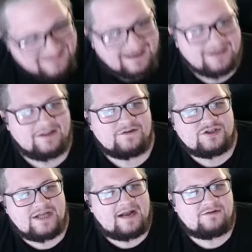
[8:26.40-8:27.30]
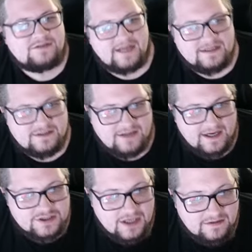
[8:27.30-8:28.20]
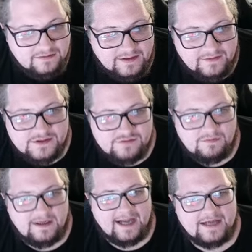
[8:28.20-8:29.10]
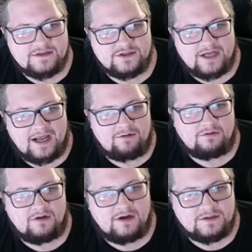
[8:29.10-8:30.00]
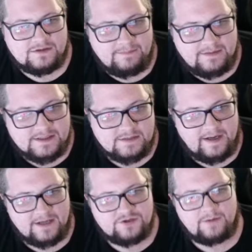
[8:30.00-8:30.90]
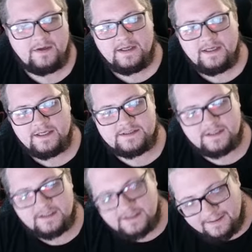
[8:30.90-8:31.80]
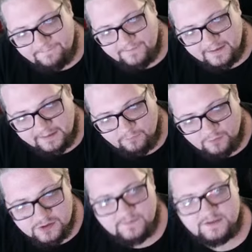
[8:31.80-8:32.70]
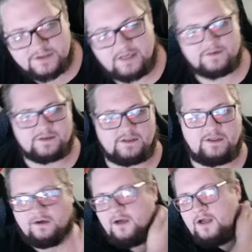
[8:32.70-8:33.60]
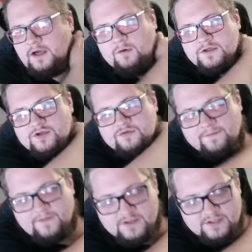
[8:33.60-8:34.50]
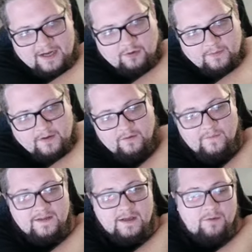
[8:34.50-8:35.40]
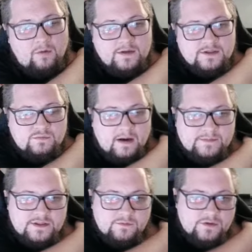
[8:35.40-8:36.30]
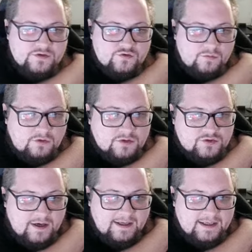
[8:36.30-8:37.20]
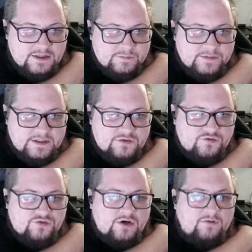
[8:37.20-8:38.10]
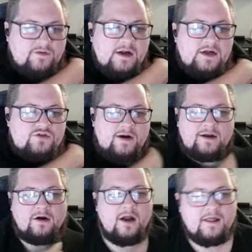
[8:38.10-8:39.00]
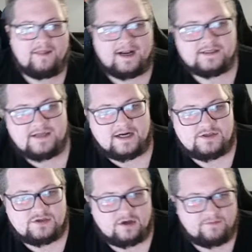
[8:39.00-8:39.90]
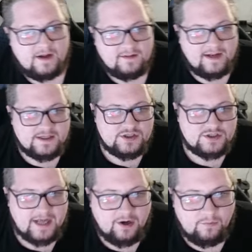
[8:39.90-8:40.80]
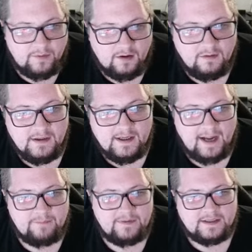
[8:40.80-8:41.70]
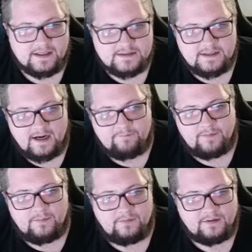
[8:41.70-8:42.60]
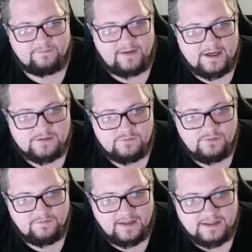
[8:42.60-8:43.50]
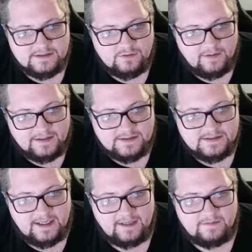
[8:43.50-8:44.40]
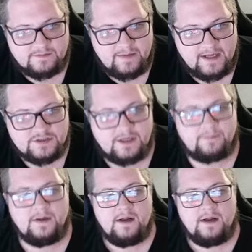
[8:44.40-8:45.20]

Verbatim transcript: Another Shadow Sandslash on the lead. This one has the Shadow Claw, so that means this matchup is significantly worse for the Jellicent here. Going straight for the Shadow Ball, though, and the opponent swaps into an Azumarill to try and catch a potential Surf. Trainer, that is not a Surf. That is a Shadow Ball. And because they have Bubble on the fast move, they can go ahead and stay in this matchup.